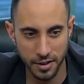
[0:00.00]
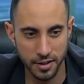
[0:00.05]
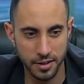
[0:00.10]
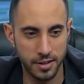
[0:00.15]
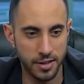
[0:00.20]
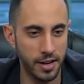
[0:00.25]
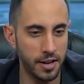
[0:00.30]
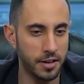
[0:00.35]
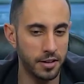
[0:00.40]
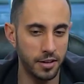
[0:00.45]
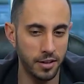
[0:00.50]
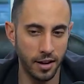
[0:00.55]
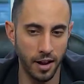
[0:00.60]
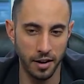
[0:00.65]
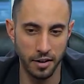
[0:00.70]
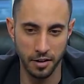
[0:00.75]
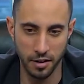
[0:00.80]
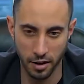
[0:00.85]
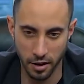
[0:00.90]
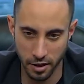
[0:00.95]
Let's take a look
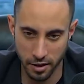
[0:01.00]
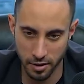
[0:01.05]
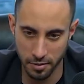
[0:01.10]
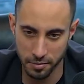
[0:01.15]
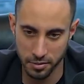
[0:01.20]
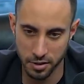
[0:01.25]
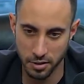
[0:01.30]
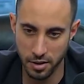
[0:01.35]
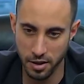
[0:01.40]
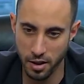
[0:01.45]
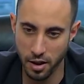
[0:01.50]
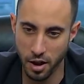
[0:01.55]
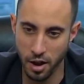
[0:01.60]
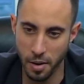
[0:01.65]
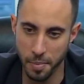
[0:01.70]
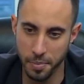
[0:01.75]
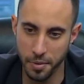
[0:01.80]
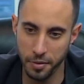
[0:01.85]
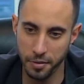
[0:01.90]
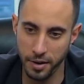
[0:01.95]
at Gotham, so the
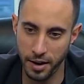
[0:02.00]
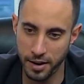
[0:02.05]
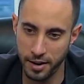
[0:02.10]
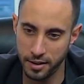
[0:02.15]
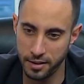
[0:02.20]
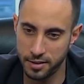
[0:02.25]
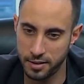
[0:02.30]
operating